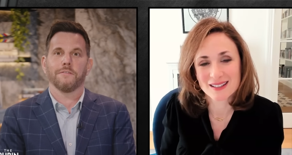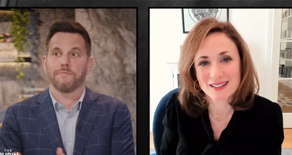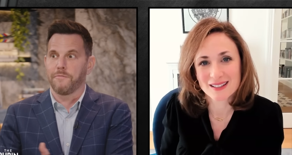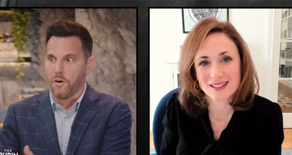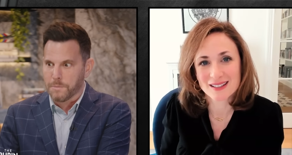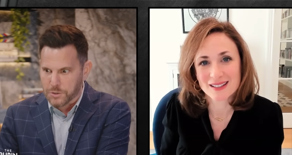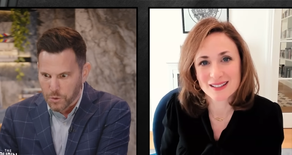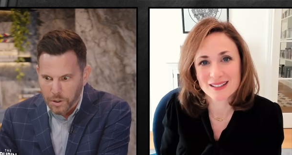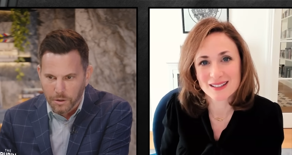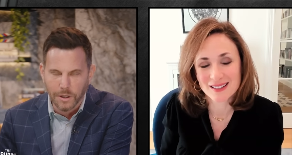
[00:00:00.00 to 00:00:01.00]
Speaker 1: the
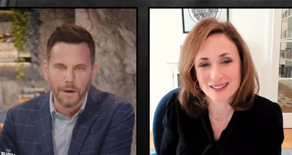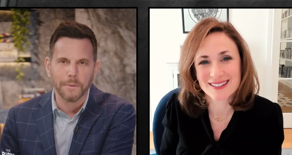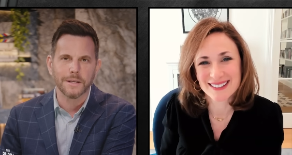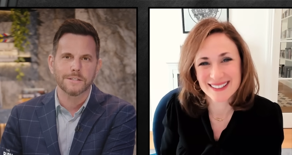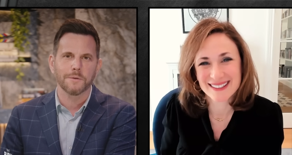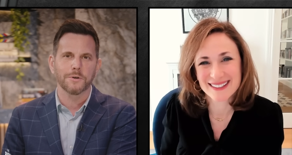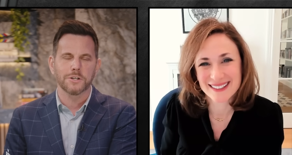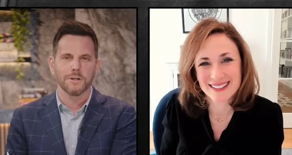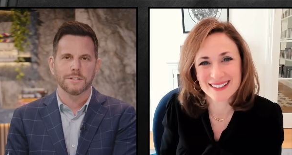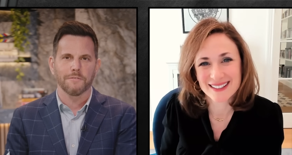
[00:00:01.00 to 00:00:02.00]
pharmaceutical companies that are
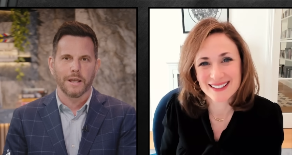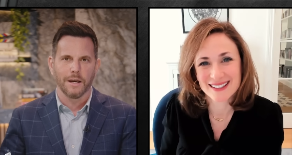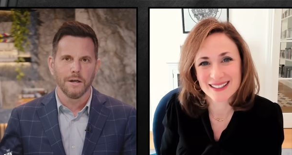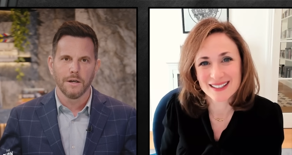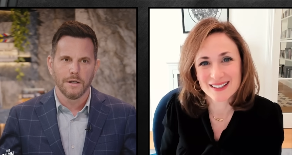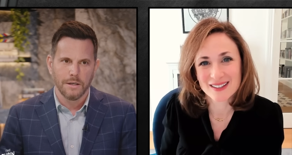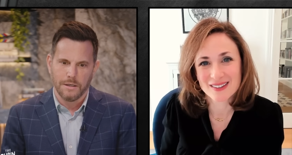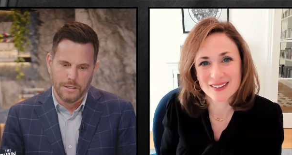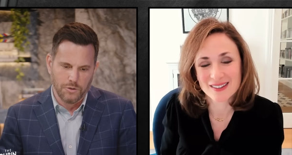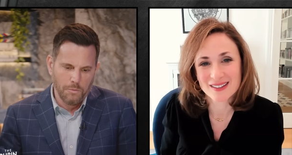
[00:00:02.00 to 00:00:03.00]
pushing all this stuff, like
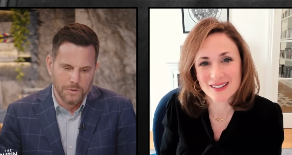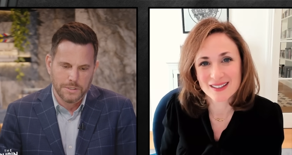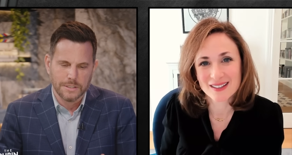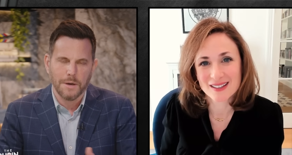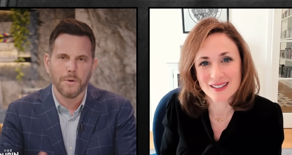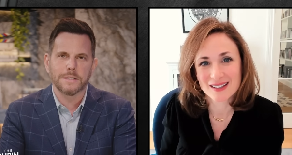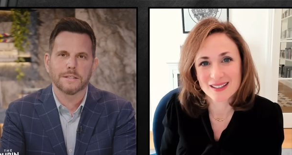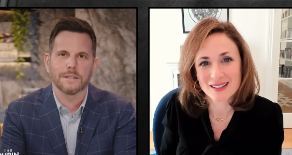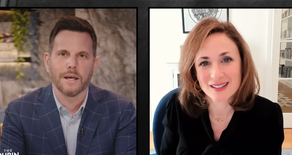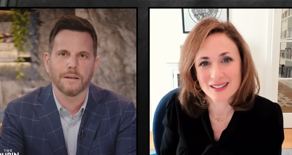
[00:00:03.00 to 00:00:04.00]
it's almost, in some ways,
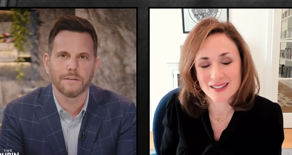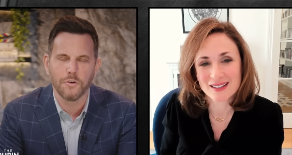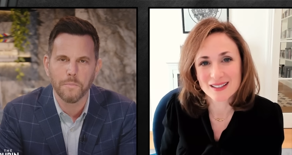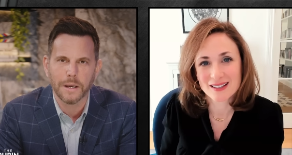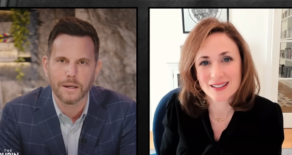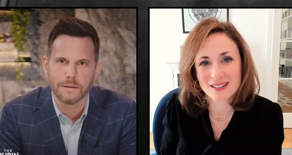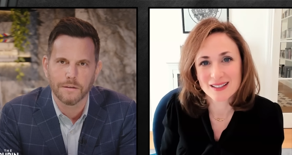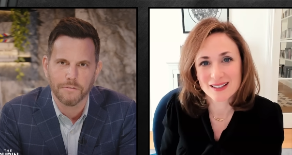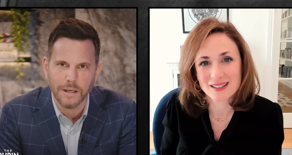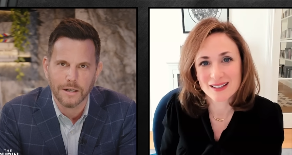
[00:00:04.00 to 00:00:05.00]
it's like too big to
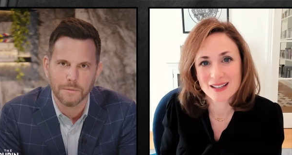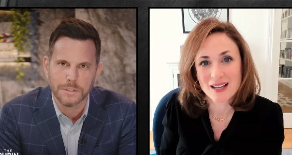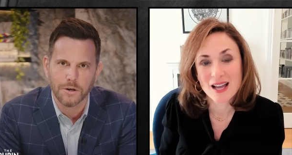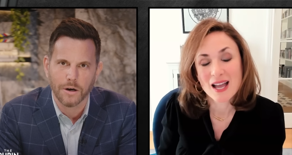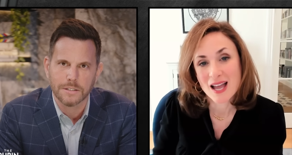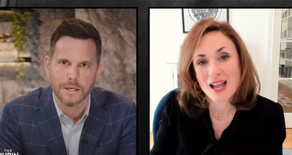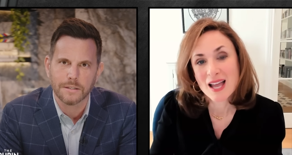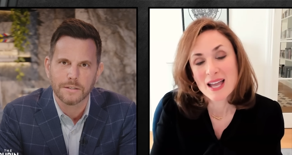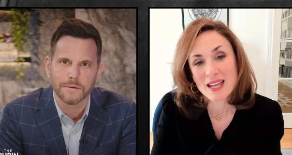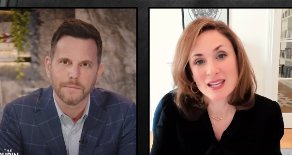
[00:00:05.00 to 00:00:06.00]
defeat in a bizarre
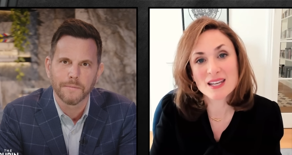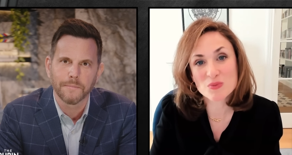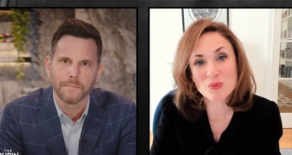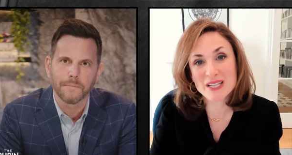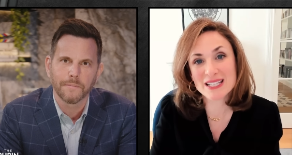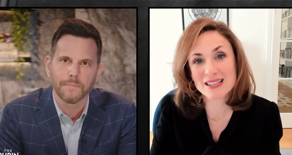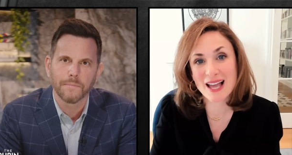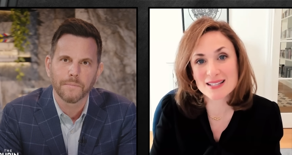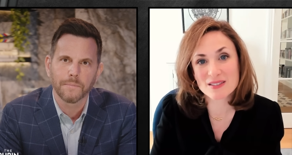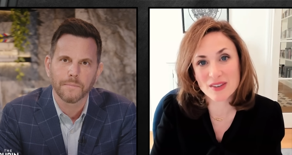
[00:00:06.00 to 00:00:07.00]
sense.
Speaker 2: It is, we need
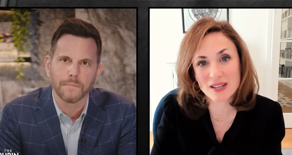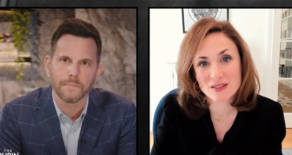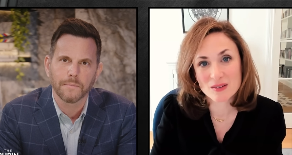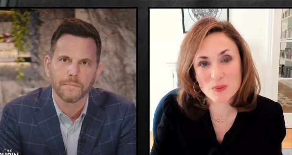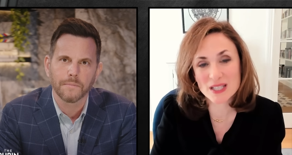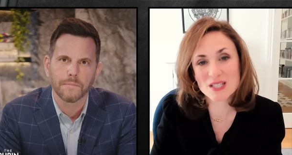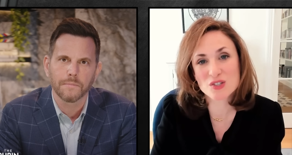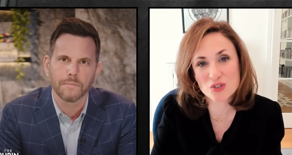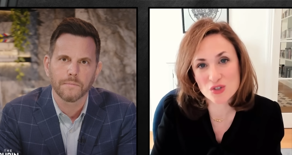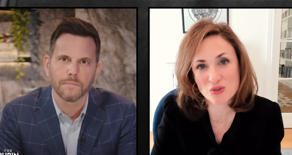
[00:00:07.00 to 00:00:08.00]
less of it. We need
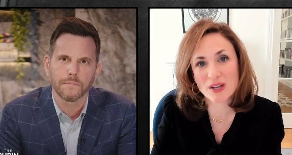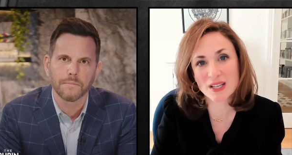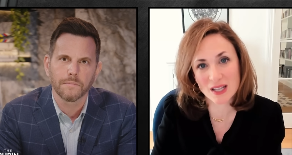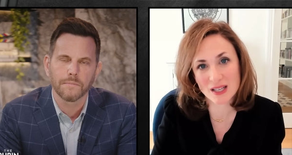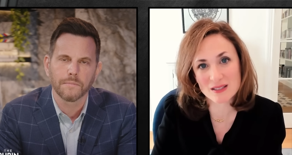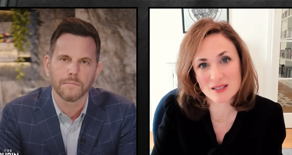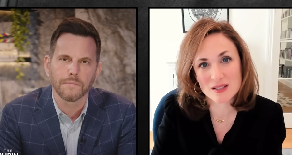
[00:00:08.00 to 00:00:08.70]
to shrink it.